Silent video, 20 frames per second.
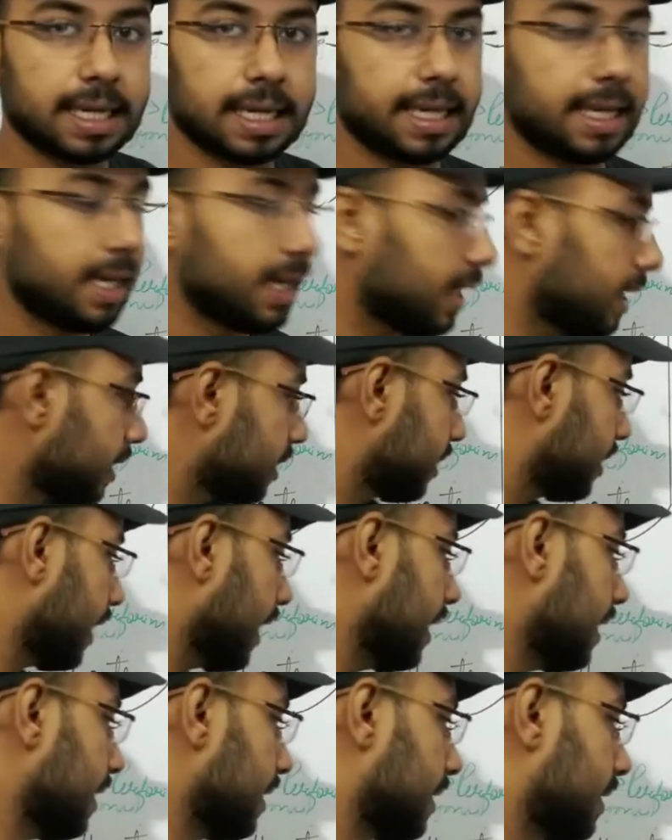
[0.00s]
killer
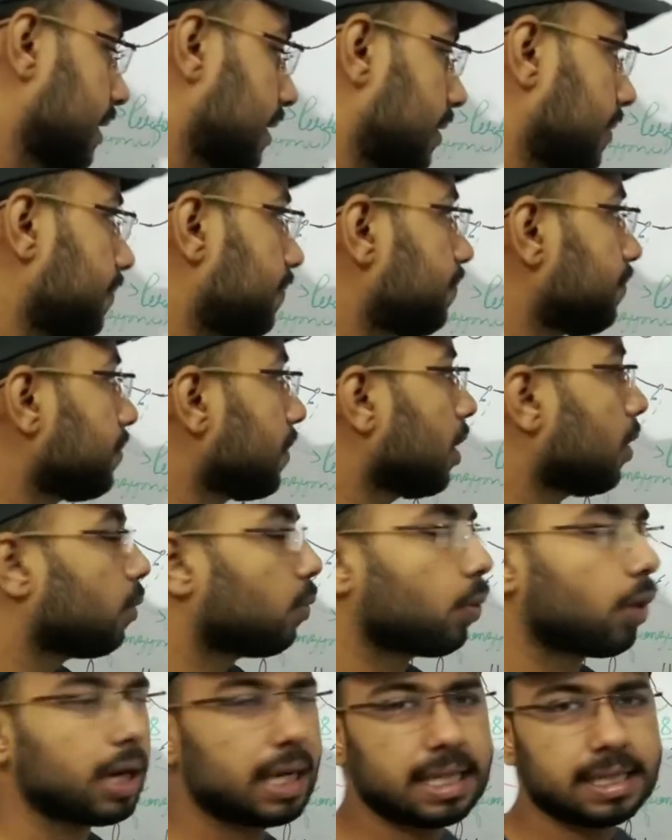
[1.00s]
cells.
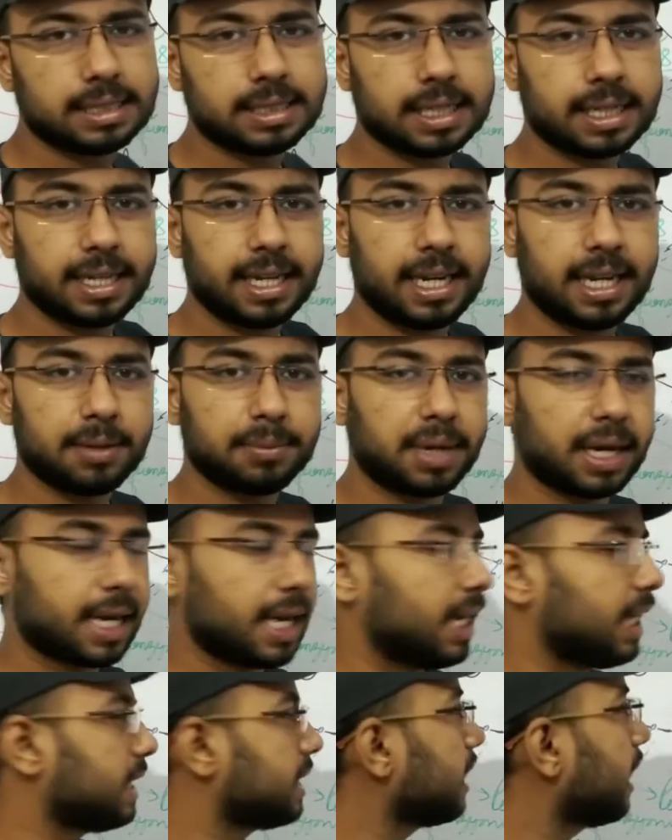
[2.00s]
What is the killing
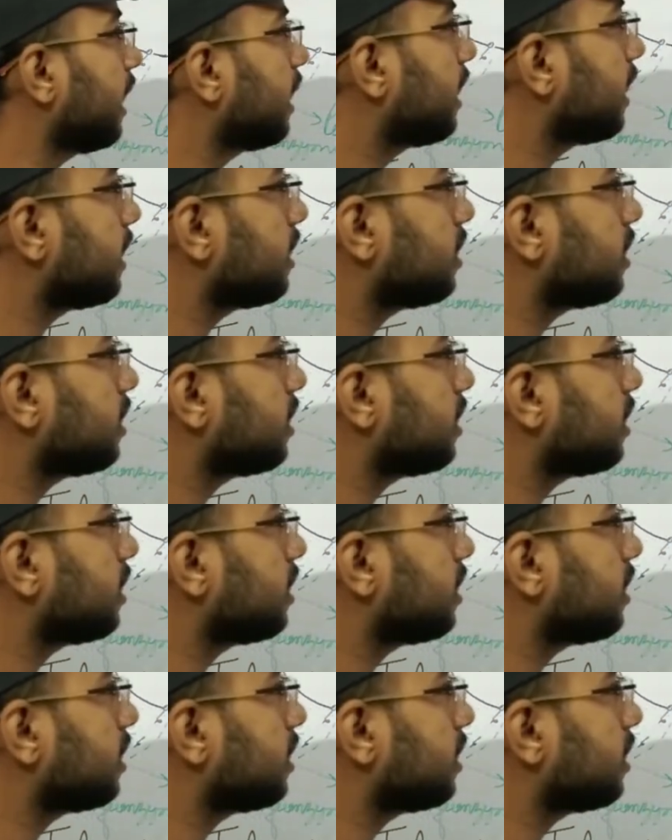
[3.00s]
mechanism? It